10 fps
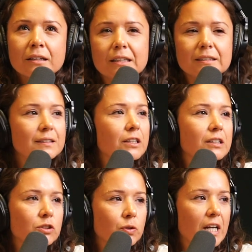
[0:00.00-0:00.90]

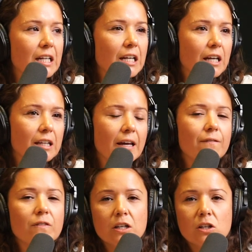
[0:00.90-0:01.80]
necessarily trading in
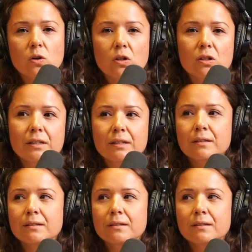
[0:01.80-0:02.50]
that vehicle